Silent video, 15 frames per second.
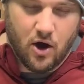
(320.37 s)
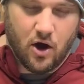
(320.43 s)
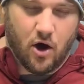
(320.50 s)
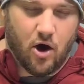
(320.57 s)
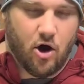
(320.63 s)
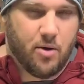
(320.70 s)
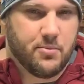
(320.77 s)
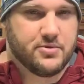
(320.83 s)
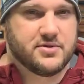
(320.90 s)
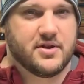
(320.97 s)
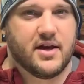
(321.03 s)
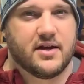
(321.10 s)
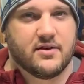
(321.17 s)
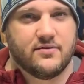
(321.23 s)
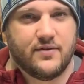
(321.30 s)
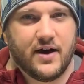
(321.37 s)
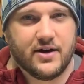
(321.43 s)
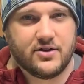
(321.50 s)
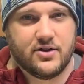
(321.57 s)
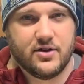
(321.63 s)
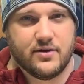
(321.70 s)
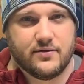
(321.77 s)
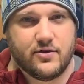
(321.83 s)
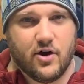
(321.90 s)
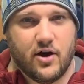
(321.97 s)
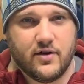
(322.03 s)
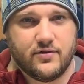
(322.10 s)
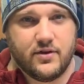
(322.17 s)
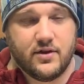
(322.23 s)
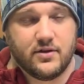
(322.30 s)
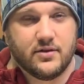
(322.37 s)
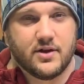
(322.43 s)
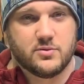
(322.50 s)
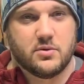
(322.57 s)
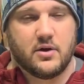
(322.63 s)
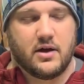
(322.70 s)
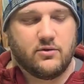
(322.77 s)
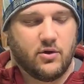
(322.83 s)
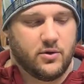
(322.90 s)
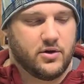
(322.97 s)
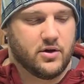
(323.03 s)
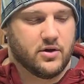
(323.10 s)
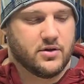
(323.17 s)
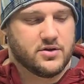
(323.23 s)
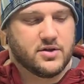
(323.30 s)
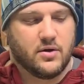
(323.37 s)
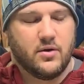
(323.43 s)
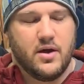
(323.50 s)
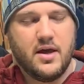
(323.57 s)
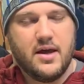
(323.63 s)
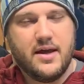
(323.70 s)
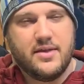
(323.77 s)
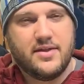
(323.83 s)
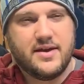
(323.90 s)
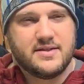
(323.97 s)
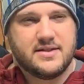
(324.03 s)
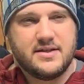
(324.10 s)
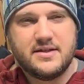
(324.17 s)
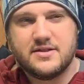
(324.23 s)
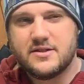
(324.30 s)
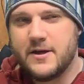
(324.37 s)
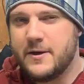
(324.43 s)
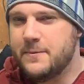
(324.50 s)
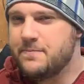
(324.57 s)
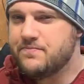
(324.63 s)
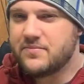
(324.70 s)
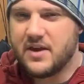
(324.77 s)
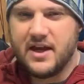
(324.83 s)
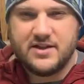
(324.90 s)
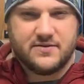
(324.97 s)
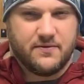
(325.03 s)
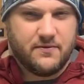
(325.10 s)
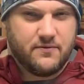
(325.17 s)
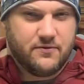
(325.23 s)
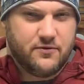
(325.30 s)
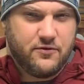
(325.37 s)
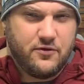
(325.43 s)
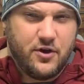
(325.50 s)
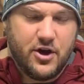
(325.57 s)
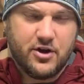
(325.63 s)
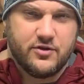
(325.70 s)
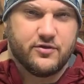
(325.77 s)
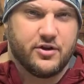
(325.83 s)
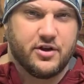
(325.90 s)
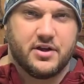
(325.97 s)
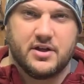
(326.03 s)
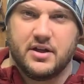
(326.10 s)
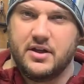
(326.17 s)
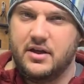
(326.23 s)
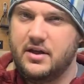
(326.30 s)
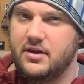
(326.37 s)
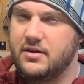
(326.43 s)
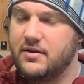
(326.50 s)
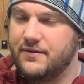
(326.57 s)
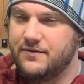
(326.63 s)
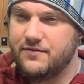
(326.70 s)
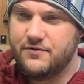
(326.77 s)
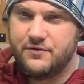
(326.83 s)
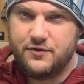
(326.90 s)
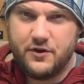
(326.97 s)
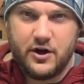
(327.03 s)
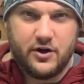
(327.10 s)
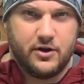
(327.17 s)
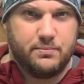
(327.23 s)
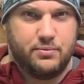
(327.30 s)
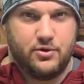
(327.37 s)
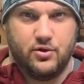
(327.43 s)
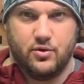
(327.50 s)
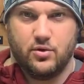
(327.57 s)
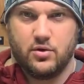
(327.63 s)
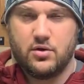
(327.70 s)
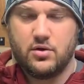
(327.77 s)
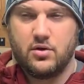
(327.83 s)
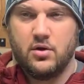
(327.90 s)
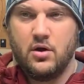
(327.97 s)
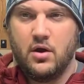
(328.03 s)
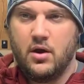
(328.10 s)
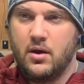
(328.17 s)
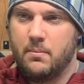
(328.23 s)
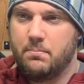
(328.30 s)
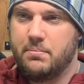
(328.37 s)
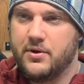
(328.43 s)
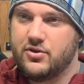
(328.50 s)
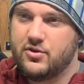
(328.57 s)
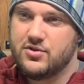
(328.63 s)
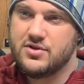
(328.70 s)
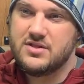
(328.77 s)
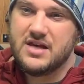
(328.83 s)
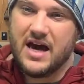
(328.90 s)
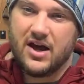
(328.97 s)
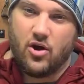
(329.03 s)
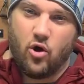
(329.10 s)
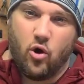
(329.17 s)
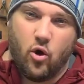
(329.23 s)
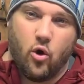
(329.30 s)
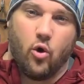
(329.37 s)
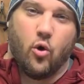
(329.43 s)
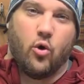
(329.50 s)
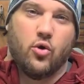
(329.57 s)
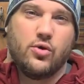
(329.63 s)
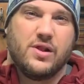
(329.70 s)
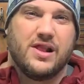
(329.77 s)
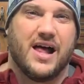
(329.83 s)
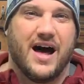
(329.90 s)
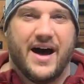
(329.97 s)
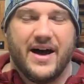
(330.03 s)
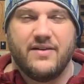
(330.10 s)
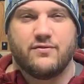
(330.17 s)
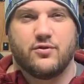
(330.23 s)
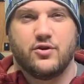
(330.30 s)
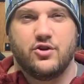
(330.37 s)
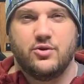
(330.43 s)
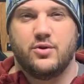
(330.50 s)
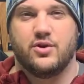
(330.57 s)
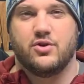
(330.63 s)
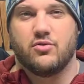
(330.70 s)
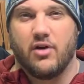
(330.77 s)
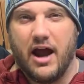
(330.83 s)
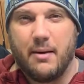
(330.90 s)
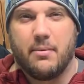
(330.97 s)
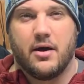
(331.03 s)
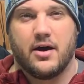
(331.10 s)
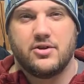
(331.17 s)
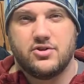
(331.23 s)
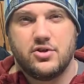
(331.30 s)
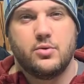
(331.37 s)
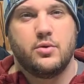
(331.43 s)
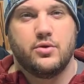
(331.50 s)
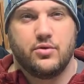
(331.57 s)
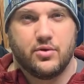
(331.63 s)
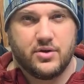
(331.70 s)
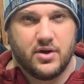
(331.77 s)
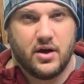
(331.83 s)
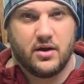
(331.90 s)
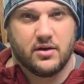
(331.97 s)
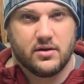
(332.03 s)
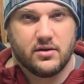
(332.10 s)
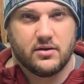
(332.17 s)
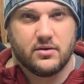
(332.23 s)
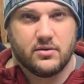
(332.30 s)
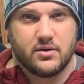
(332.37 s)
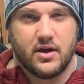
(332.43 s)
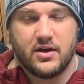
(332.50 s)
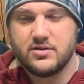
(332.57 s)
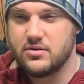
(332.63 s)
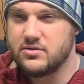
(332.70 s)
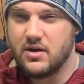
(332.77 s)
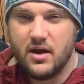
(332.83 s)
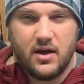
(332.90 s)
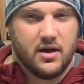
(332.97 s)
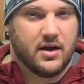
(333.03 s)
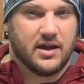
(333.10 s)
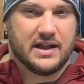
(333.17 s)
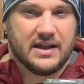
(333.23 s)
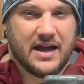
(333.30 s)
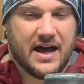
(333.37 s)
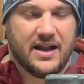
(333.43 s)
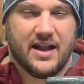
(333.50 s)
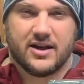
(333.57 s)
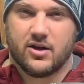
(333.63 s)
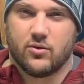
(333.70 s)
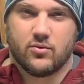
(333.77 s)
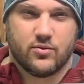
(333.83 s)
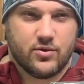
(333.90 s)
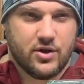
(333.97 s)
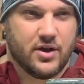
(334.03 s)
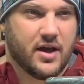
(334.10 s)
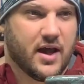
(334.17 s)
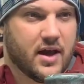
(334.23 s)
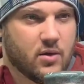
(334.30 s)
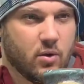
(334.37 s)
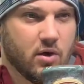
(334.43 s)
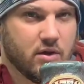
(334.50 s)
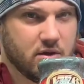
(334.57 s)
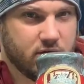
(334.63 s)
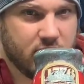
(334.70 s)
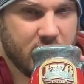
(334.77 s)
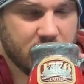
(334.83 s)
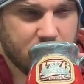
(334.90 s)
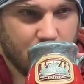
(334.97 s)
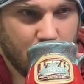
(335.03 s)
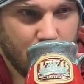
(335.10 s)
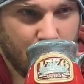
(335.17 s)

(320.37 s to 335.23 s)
almost like a vodka of coffee. That's what I wrote here. So this is, it's very, very clean, very pure, but there's not a whole lot for you to grab onto with your tongue. Okay, so a lot like a really high quality vodka